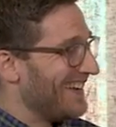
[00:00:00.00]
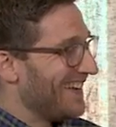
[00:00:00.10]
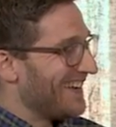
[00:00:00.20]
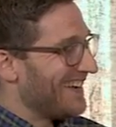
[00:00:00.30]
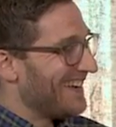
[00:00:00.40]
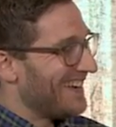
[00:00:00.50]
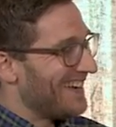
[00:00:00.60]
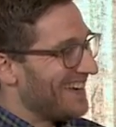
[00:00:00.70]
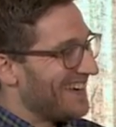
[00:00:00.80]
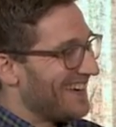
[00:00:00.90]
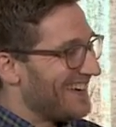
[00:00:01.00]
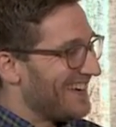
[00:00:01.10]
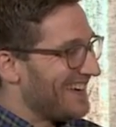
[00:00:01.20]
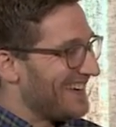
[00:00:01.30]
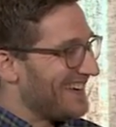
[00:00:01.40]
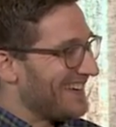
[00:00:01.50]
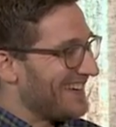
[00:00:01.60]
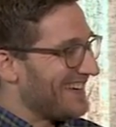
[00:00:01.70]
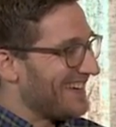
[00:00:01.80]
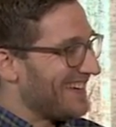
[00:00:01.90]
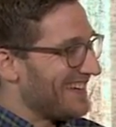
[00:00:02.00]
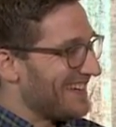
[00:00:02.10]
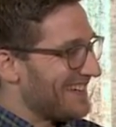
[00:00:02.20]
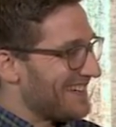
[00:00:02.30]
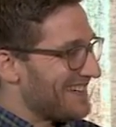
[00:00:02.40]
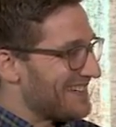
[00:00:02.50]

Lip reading: [no speech]